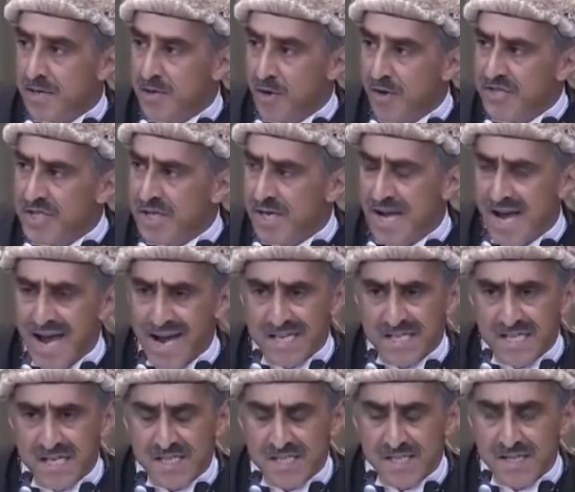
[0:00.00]
consular
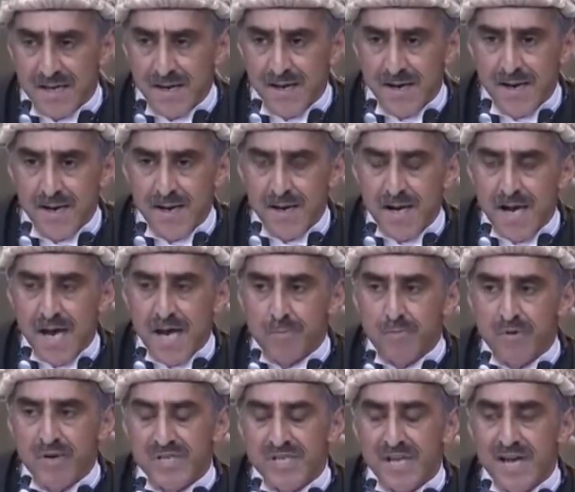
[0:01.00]
access, it
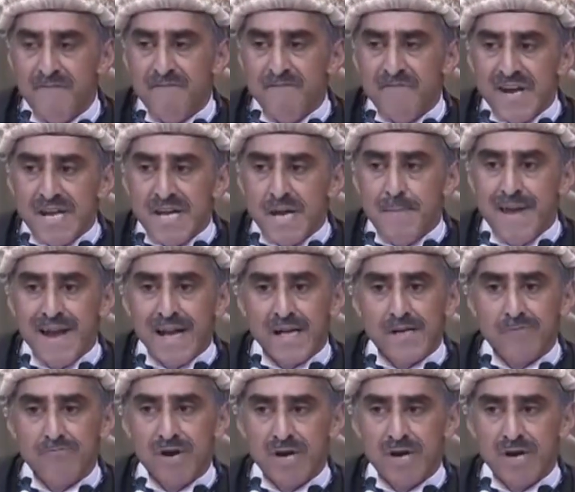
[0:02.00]
was a fundamental